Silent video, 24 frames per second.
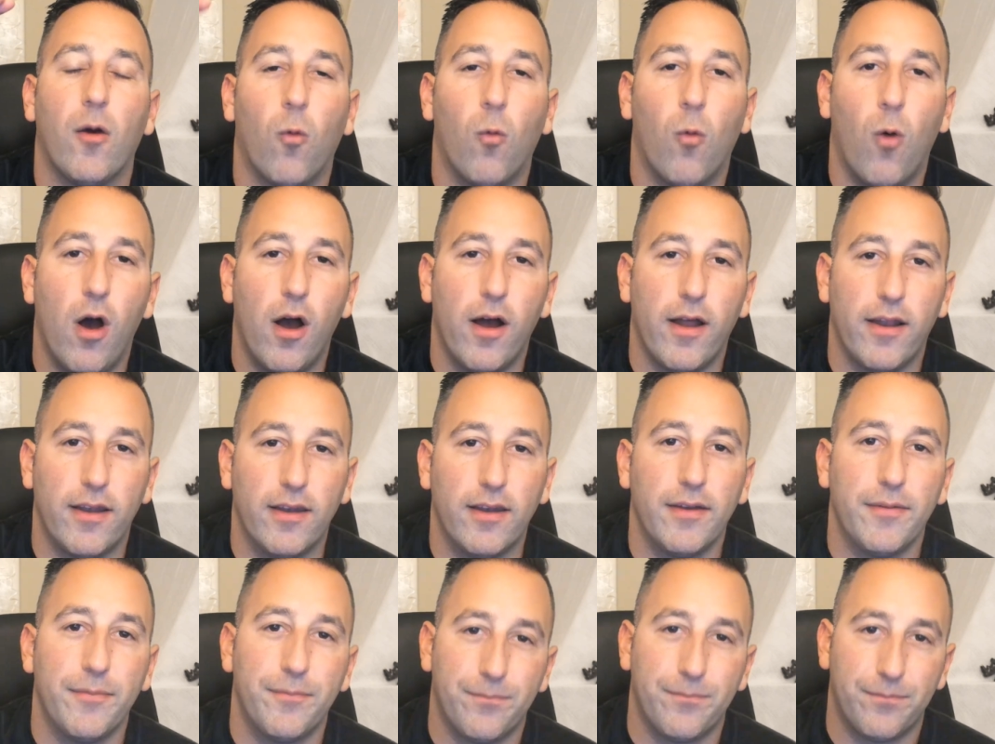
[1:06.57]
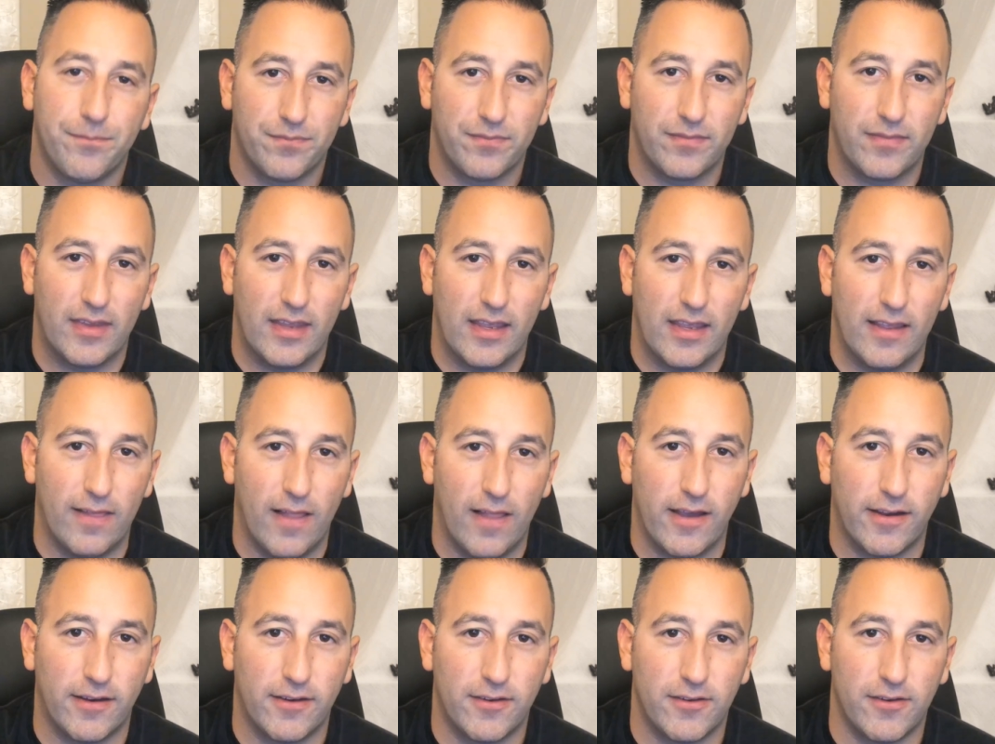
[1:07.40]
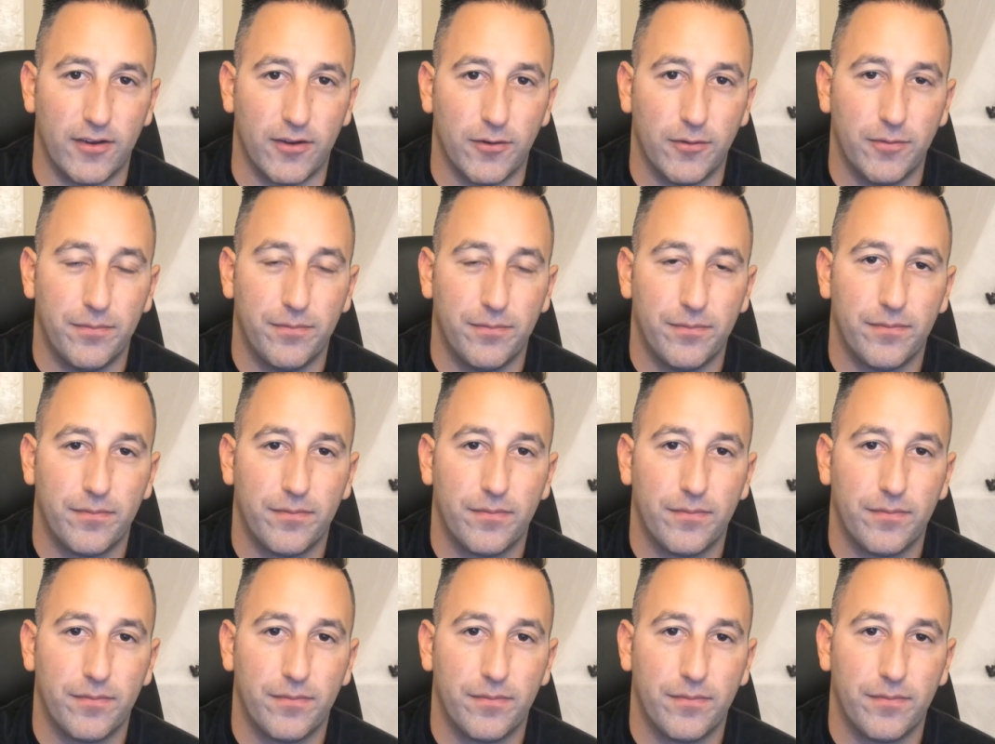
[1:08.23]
One, he likes you.